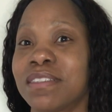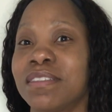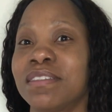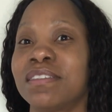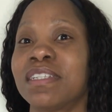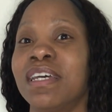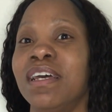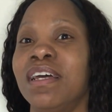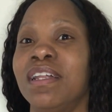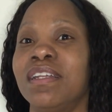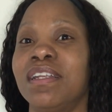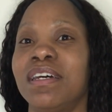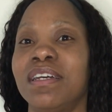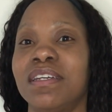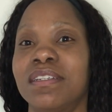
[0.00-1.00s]
there's
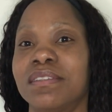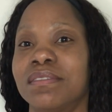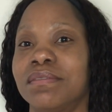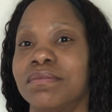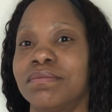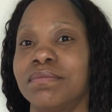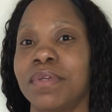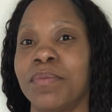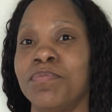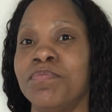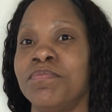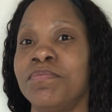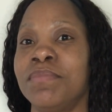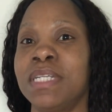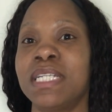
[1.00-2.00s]
like a
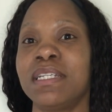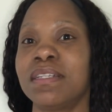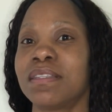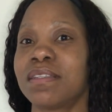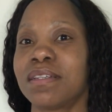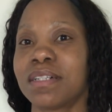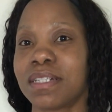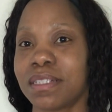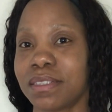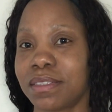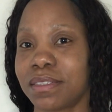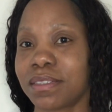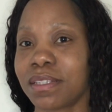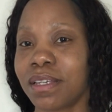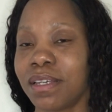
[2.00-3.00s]
million
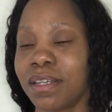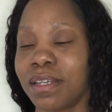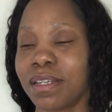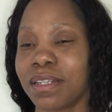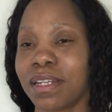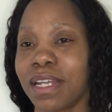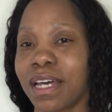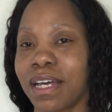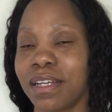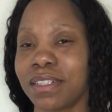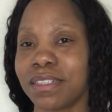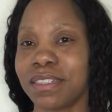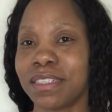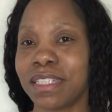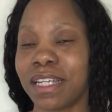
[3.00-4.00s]
thoughts that
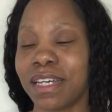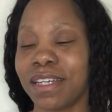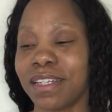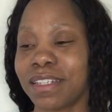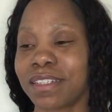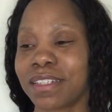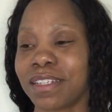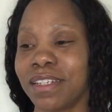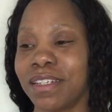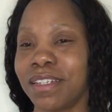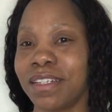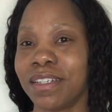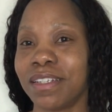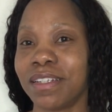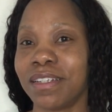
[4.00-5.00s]
like
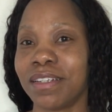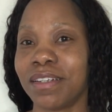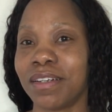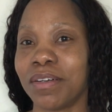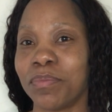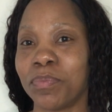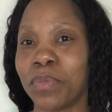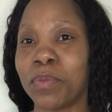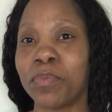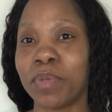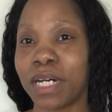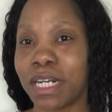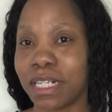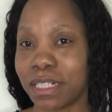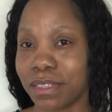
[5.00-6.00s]

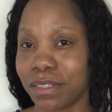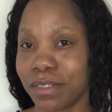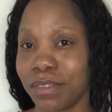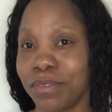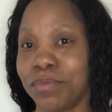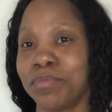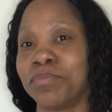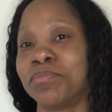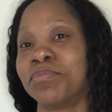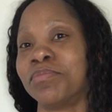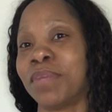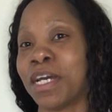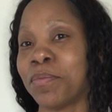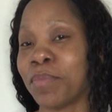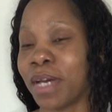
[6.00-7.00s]
bombard
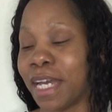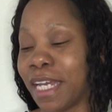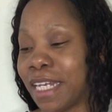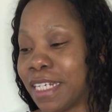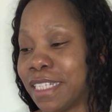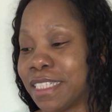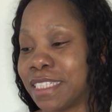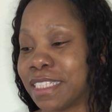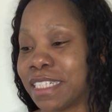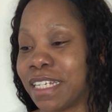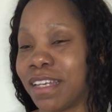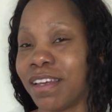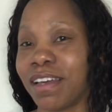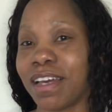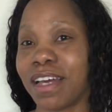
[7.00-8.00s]
my mind
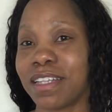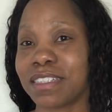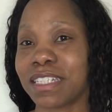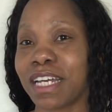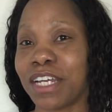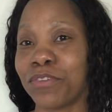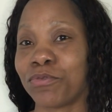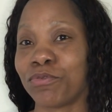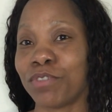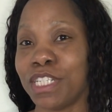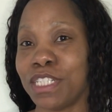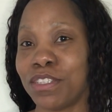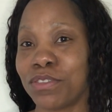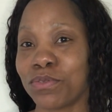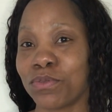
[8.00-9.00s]
as I
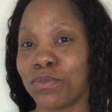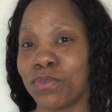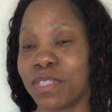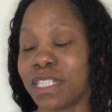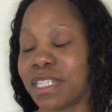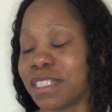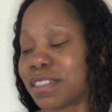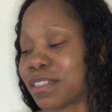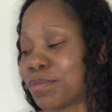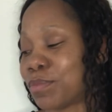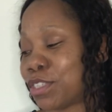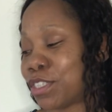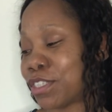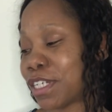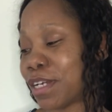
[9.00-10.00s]
read through the letter.
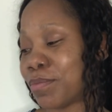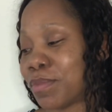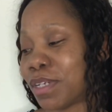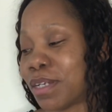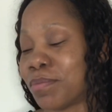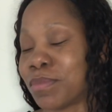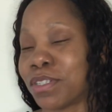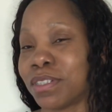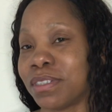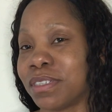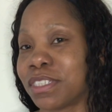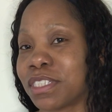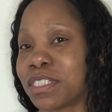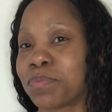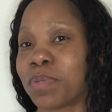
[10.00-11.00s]
I'm gonna
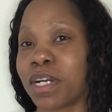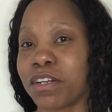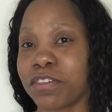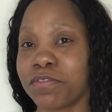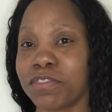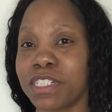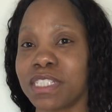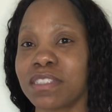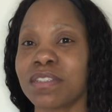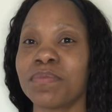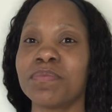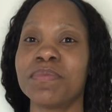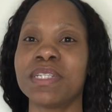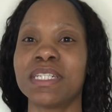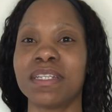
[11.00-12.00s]
just paraphrase
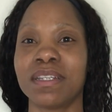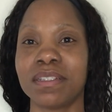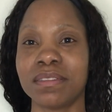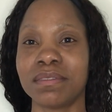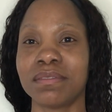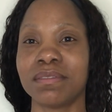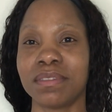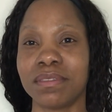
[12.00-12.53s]
some bit and